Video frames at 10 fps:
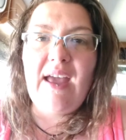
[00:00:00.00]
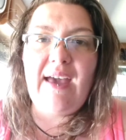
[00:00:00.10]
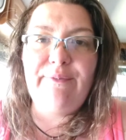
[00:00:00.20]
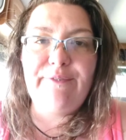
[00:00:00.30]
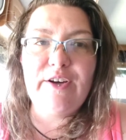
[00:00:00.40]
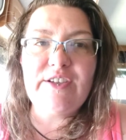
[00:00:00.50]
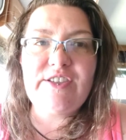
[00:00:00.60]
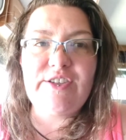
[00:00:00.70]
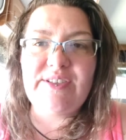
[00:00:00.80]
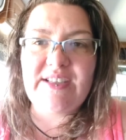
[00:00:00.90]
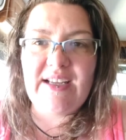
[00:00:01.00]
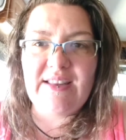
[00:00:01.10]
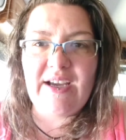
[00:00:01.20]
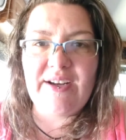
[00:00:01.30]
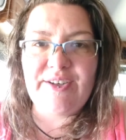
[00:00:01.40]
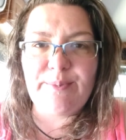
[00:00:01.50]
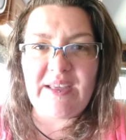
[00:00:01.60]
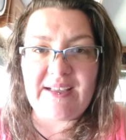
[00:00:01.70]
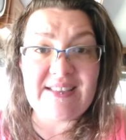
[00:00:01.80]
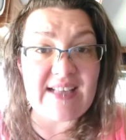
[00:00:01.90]
at first you you're sitting there and you're
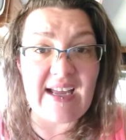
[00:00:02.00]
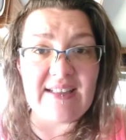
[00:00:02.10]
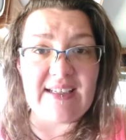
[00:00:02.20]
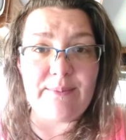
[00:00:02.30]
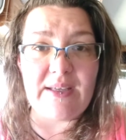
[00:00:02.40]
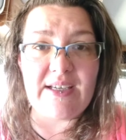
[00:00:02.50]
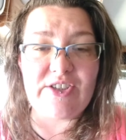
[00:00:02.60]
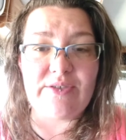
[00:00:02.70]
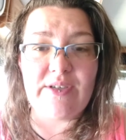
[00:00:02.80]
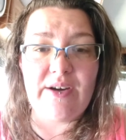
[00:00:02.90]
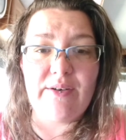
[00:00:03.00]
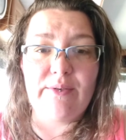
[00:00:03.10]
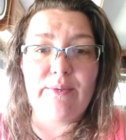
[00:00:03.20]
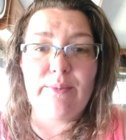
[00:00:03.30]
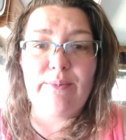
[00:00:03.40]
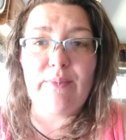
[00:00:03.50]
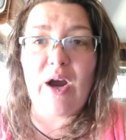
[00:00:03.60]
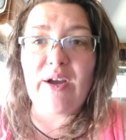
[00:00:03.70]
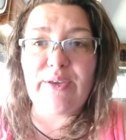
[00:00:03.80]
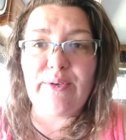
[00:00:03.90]
being silent because you know
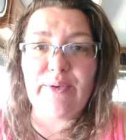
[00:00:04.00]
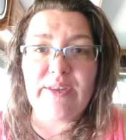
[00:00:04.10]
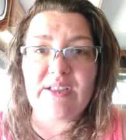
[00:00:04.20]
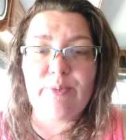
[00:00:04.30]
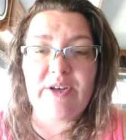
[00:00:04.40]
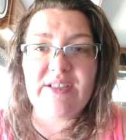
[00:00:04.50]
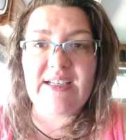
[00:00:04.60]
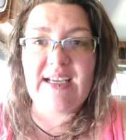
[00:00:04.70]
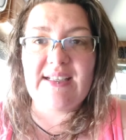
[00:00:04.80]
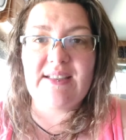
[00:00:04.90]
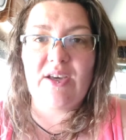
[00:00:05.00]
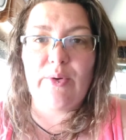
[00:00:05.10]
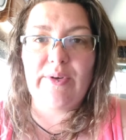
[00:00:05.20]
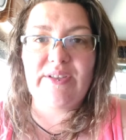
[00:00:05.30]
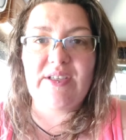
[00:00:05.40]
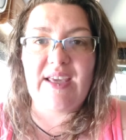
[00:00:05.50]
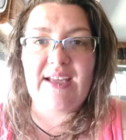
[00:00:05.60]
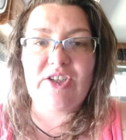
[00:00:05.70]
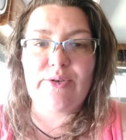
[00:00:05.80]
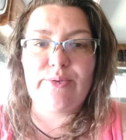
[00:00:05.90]
arguing with this person isn't going to
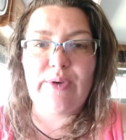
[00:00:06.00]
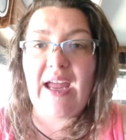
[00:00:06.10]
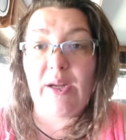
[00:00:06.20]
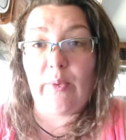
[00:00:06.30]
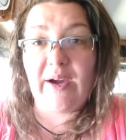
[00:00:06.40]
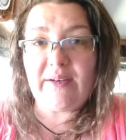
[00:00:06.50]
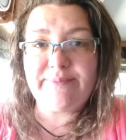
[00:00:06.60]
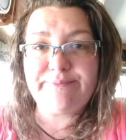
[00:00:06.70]
get you anywhere.